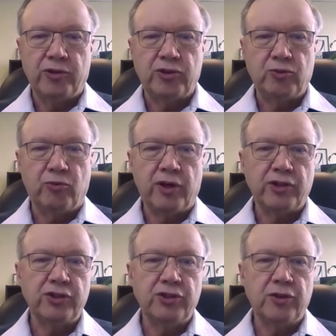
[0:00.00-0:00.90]
which
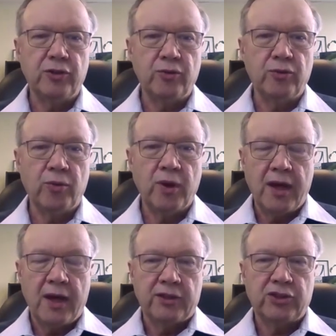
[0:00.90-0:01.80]
was to
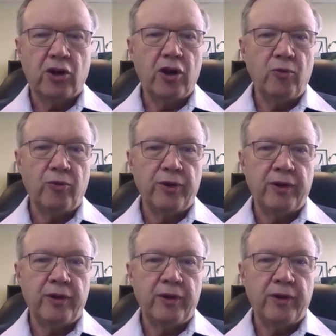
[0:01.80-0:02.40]
start